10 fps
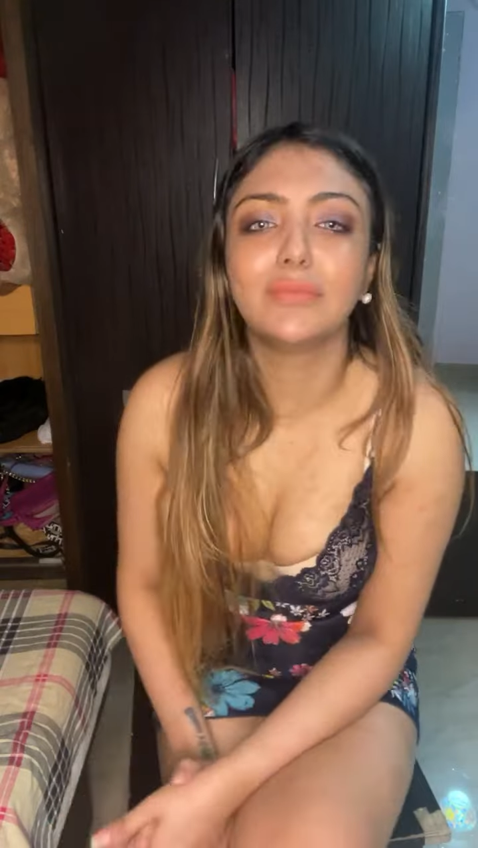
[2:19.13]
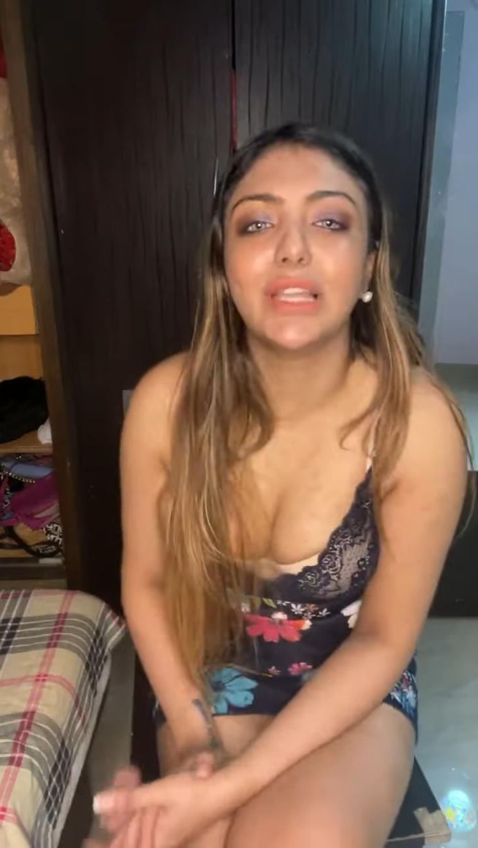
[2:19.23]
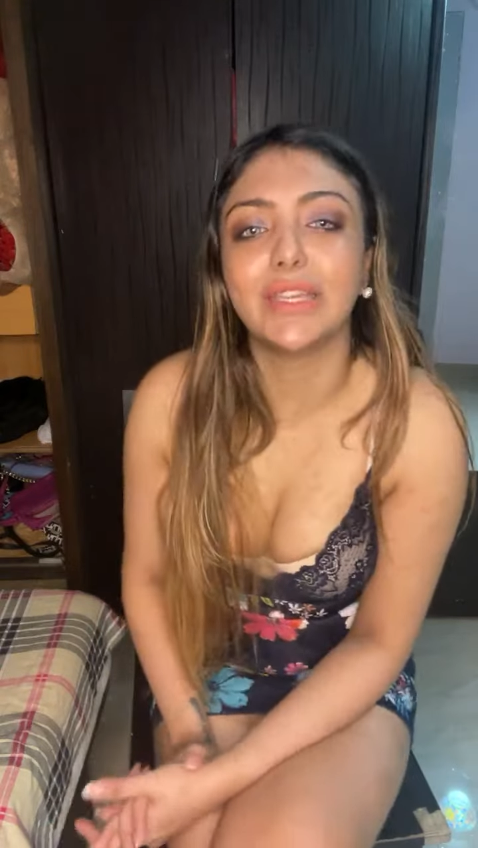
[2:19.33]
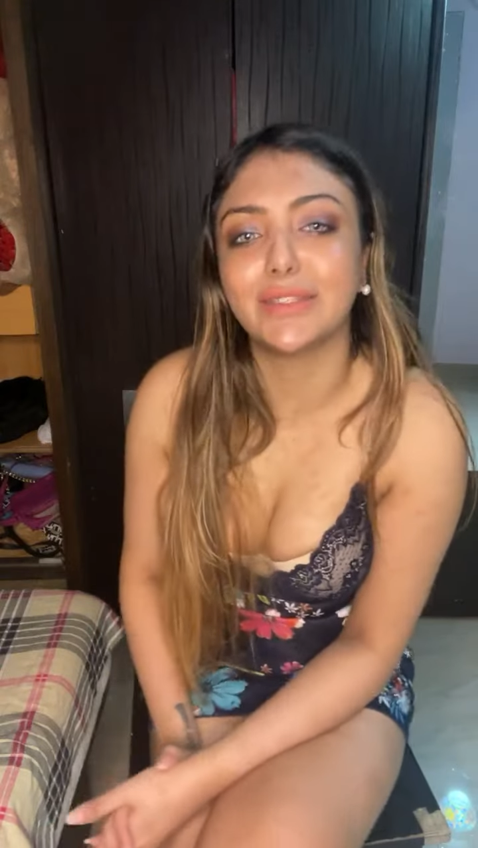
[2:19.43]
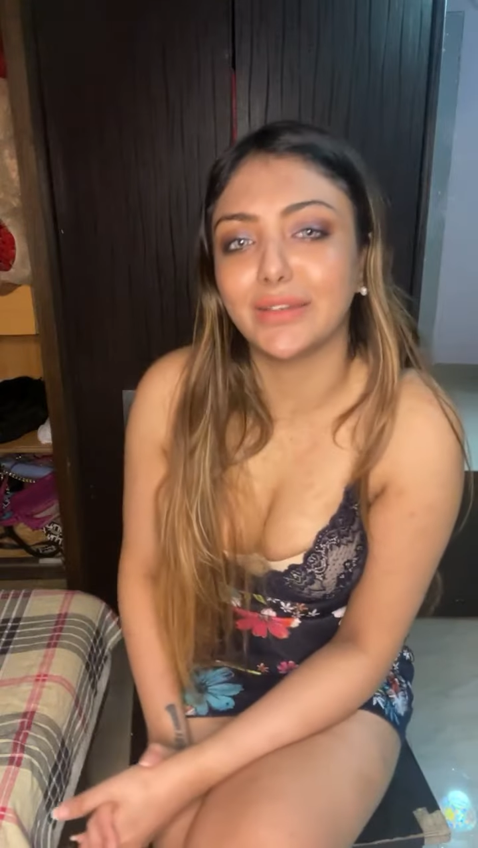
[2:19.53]

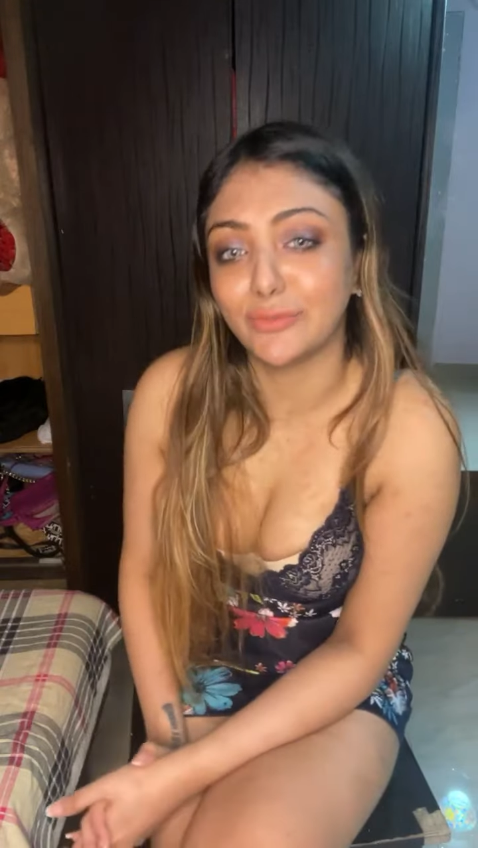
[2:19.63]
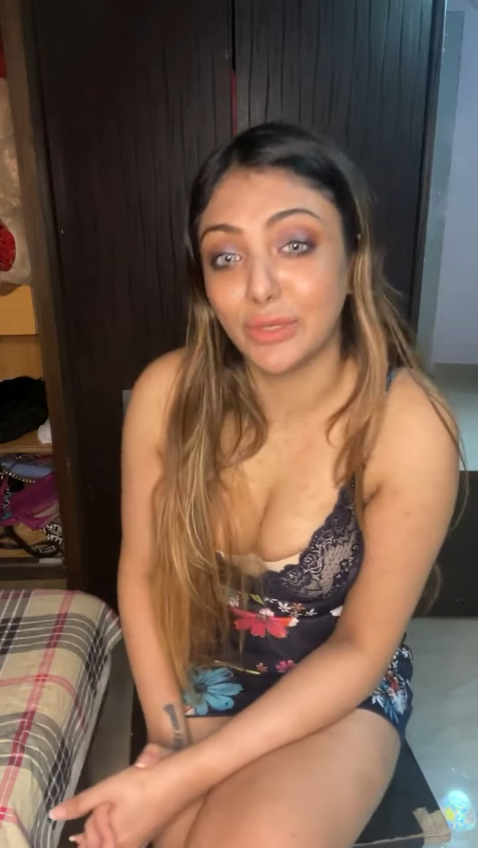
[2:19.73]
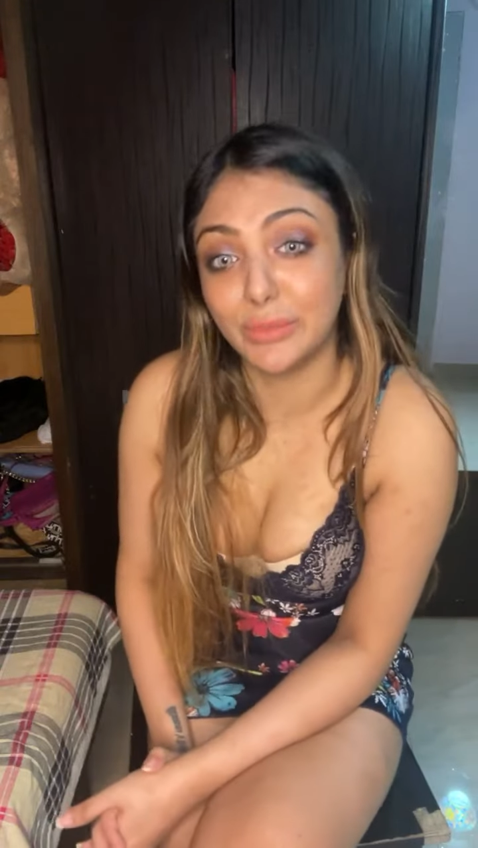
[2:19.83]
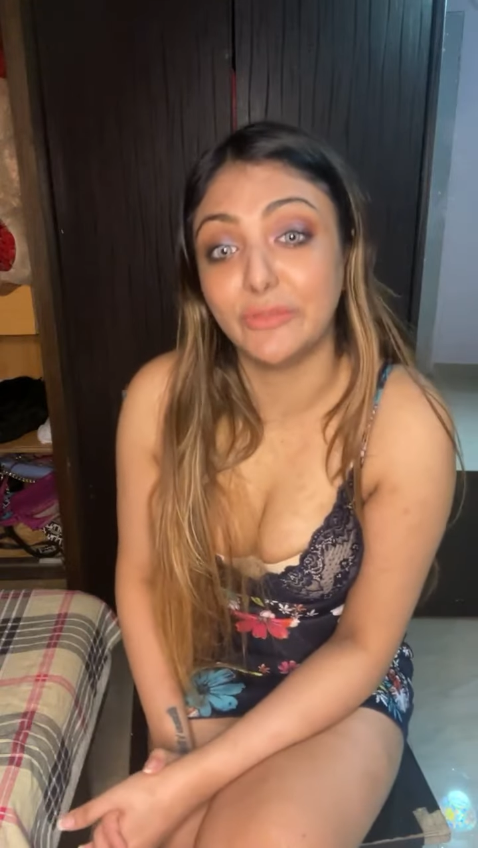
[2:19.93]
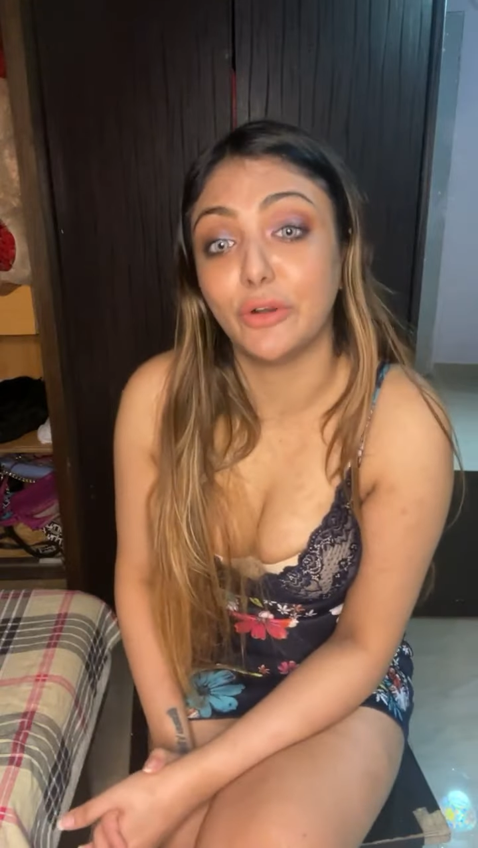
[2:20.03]
Later
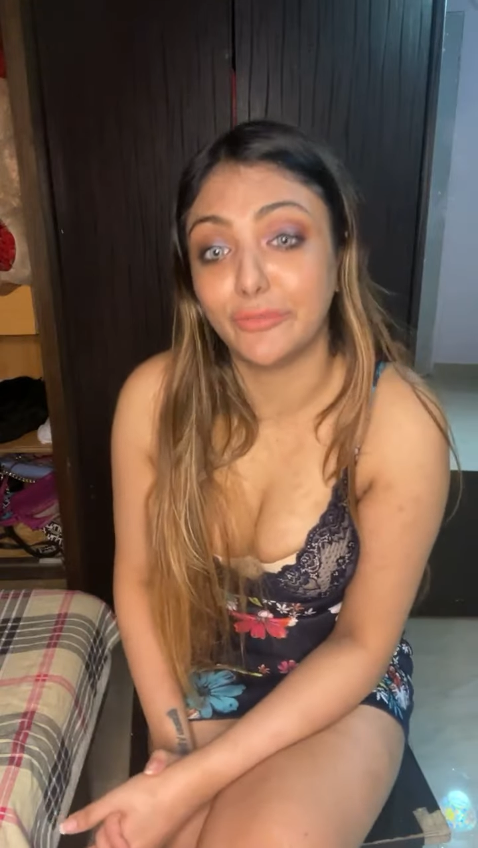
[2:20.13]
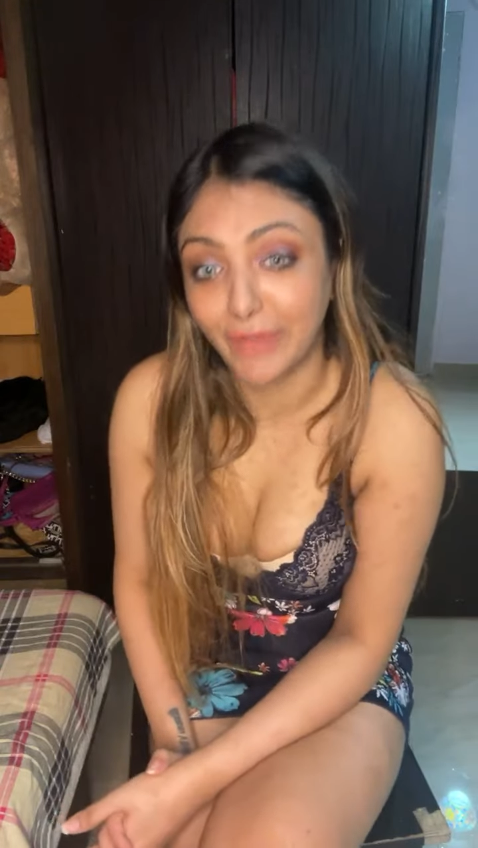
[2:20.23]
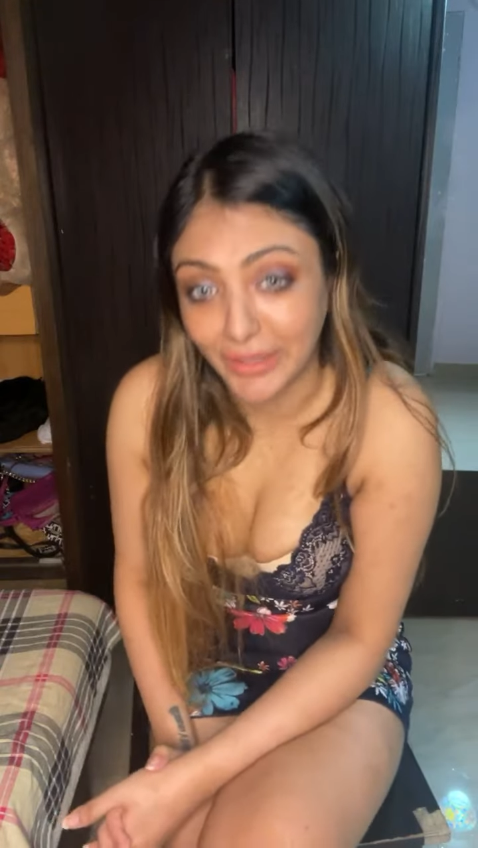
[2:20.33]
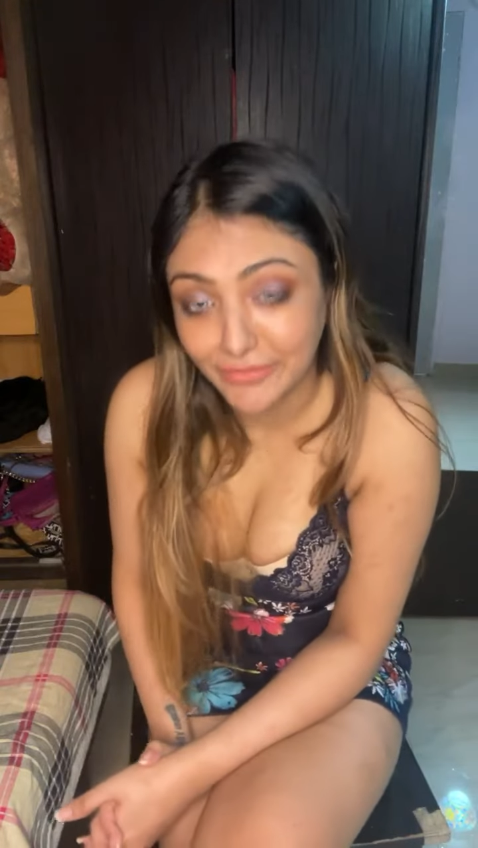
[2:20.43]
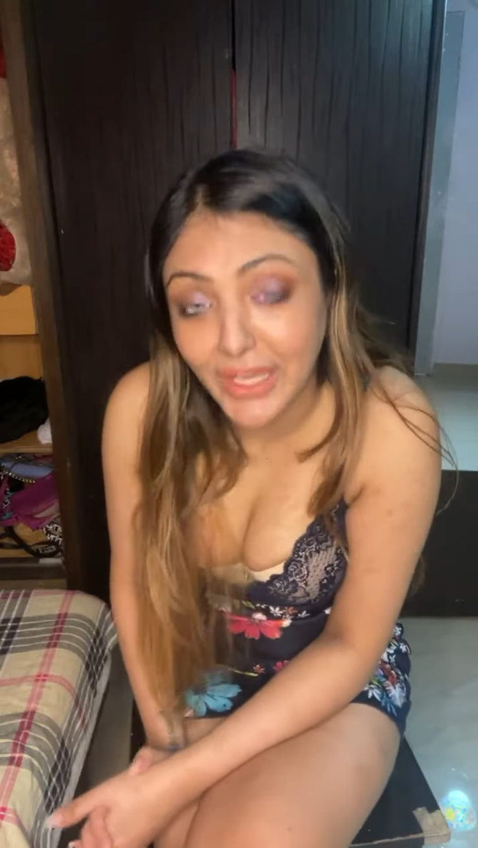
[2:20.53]
it will be for
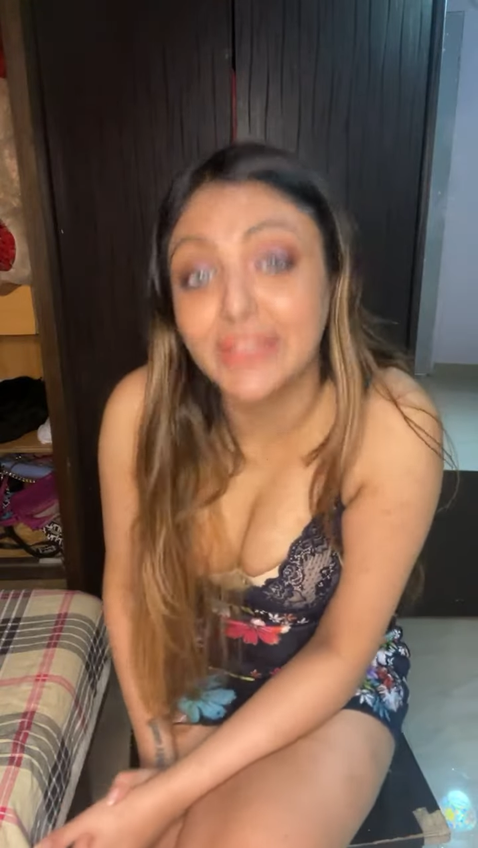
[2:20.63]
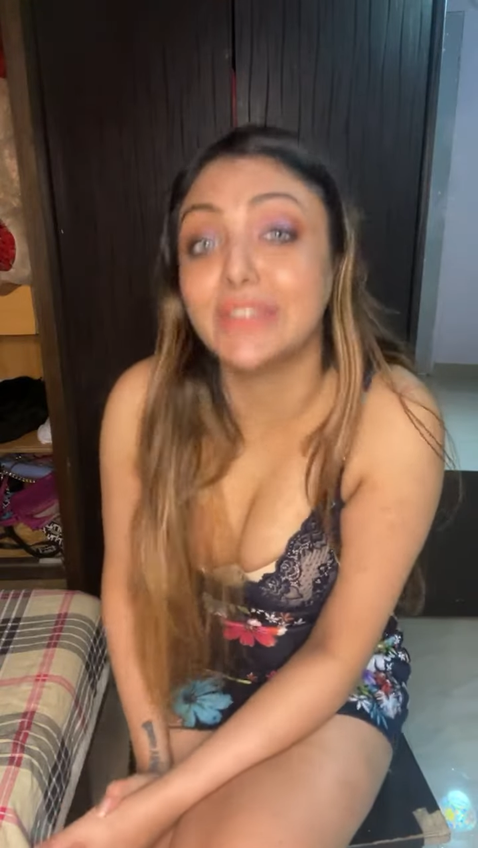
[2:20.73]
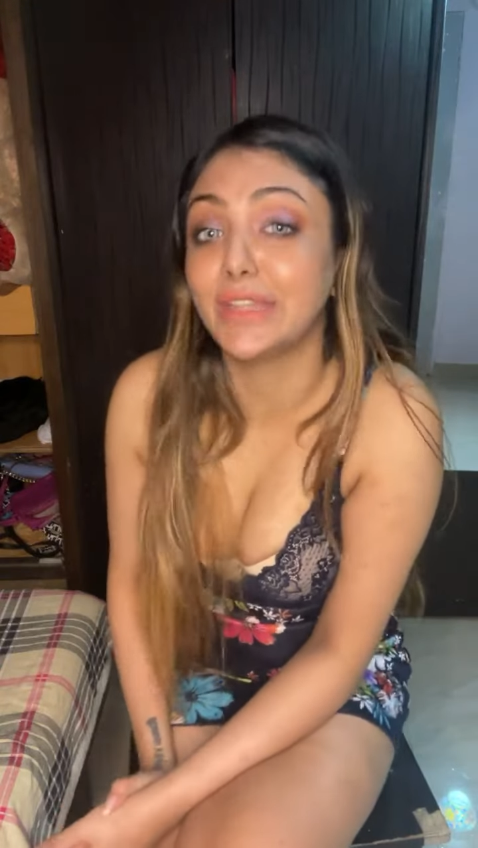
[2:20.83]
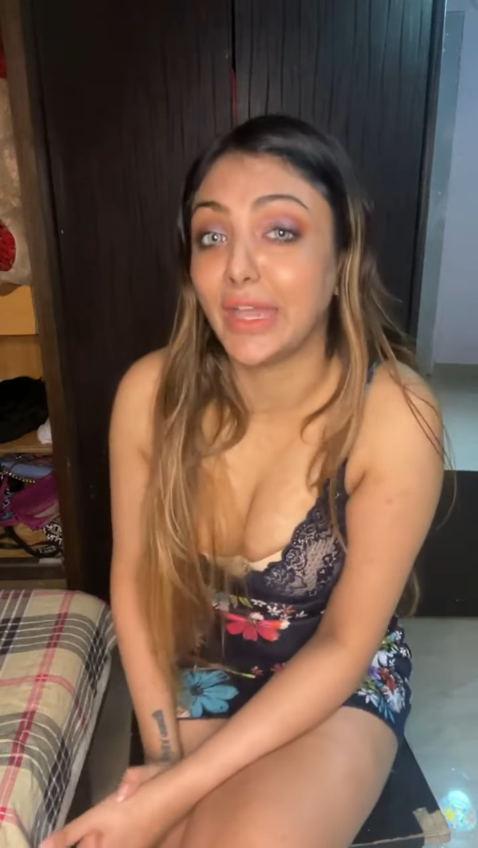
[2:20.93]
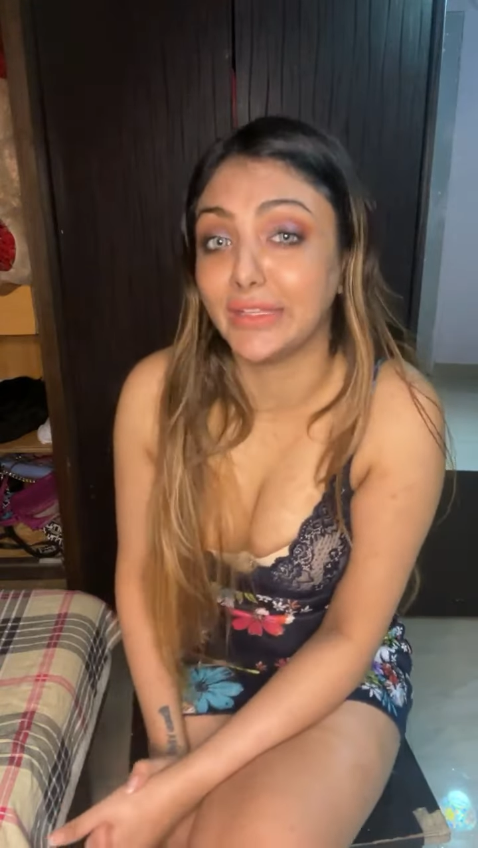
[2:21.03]
five
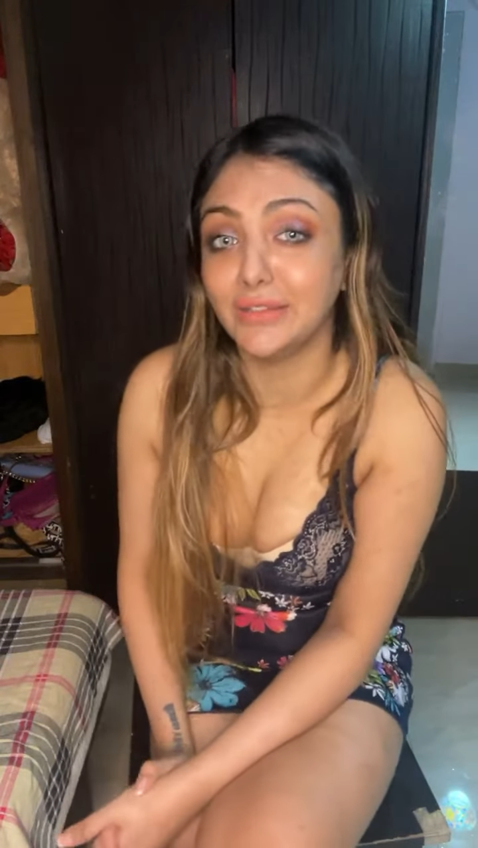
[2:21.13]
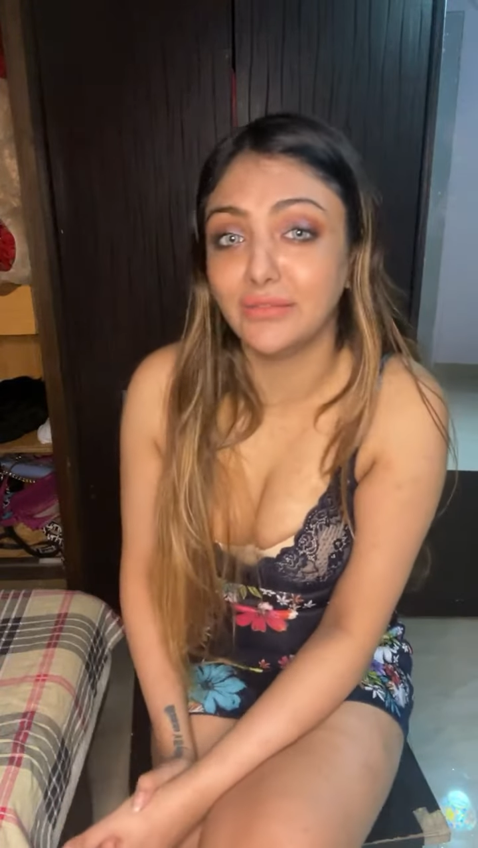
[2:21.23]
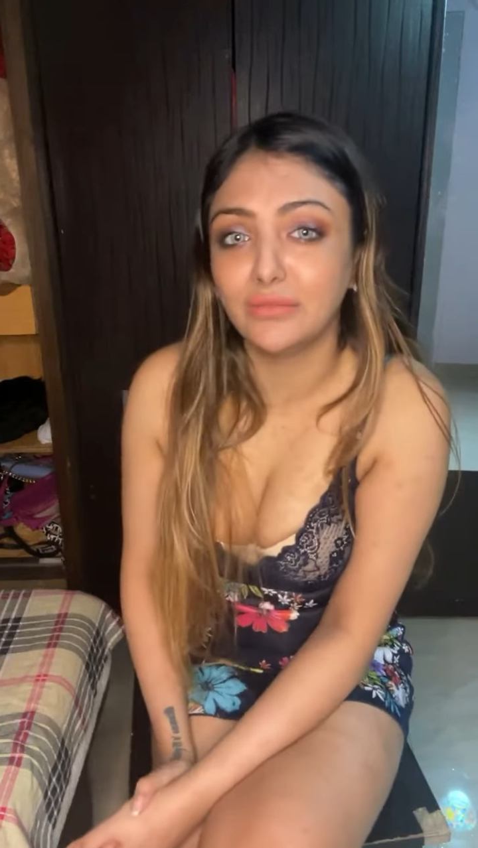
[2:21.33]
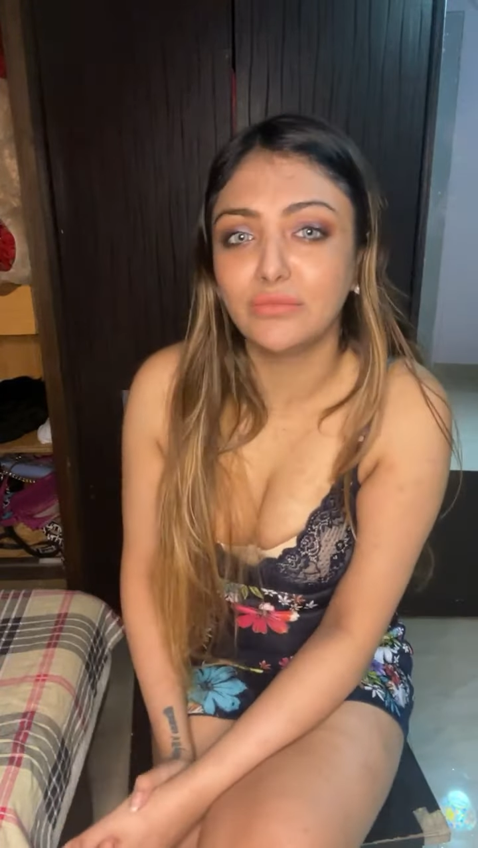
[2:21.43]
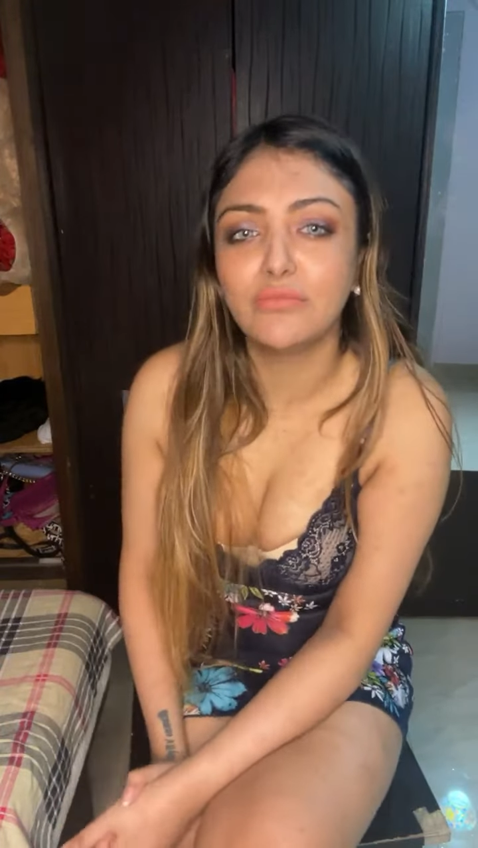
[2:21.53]
ninety-nine.